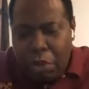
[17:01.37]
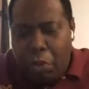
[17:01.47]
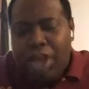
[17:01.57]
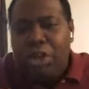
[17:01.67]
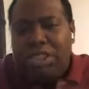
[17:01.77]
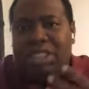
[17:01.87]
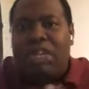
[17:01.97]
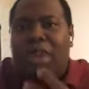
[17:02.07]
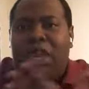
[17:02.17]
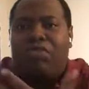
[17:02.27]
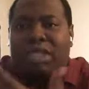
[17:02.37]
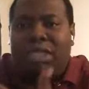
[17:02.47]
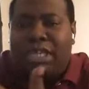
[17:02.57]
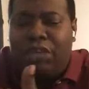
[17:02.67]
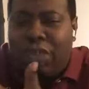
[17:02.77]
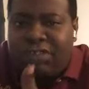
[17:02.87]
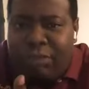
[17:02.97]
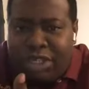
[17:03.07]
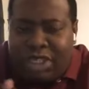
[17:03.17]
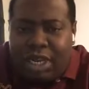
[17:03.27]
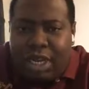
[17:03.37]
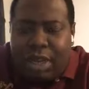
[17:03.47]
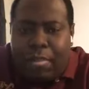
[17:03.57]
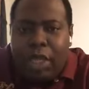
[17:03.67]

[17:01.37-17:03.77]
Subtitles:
when you say you are interested in transformational